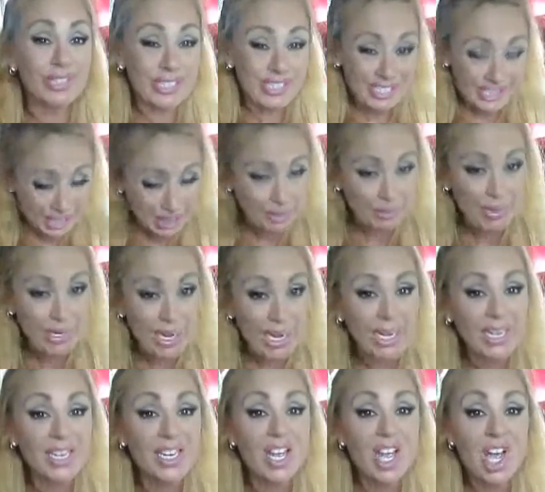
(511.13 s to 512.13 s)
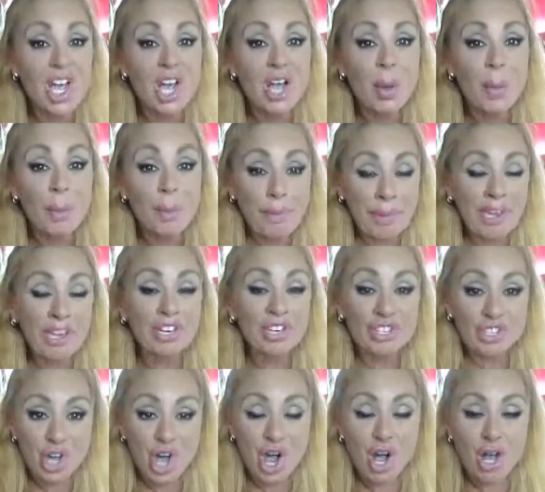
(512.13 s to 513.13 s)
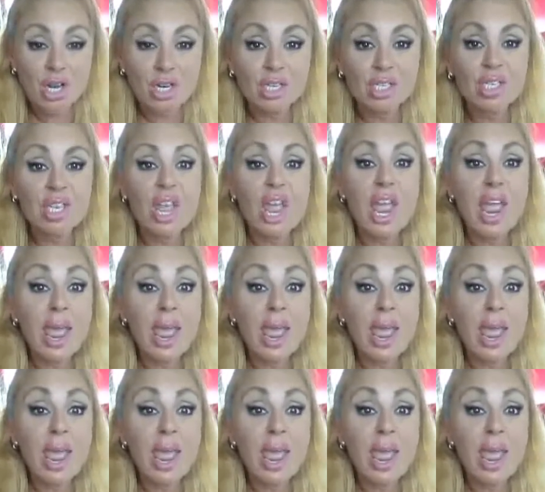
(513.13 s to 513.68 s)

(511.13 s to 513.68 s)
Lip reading: intimidate bigger dogs.